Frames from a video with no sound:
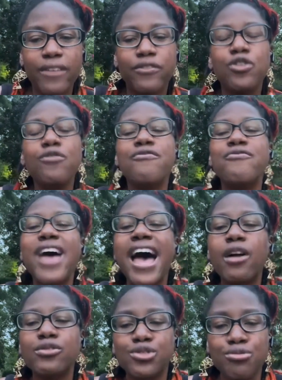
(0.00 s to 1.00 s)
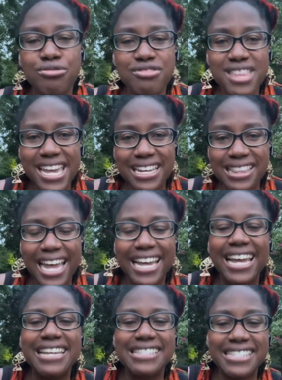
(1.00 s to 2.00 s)
if you vow to think
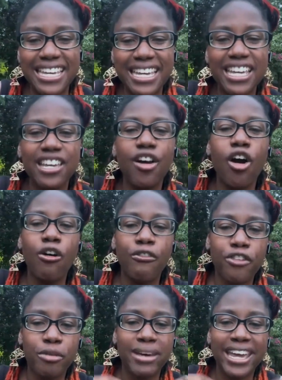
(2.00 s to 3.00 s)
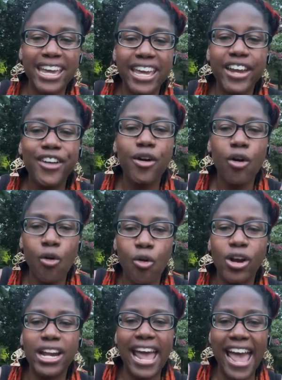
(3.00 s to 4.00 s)
like a CEO from here
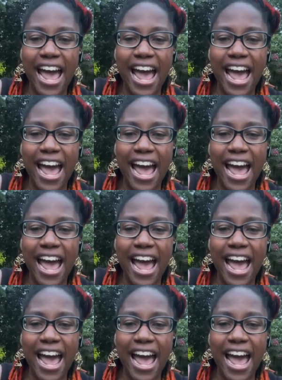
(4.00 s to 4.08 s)
on